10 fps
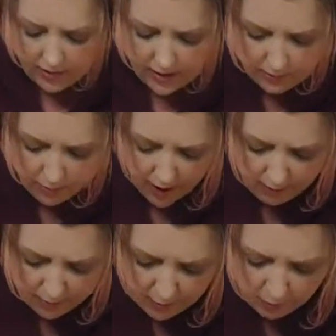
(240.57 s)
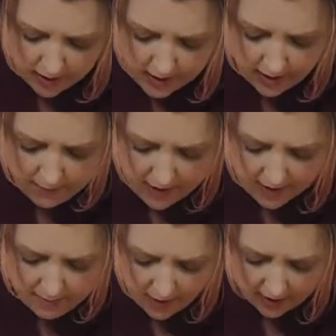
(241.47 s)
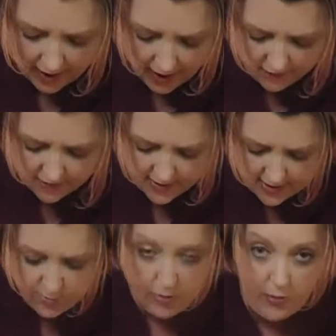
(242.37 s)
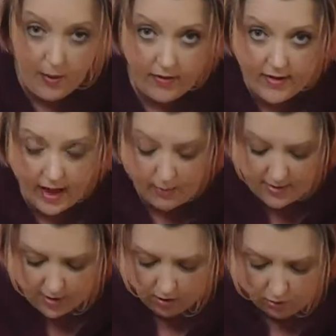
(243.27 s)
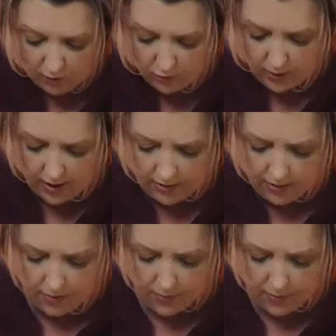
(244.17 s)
it. It probably will end up being about a half a teaspoon by the time it's all over with.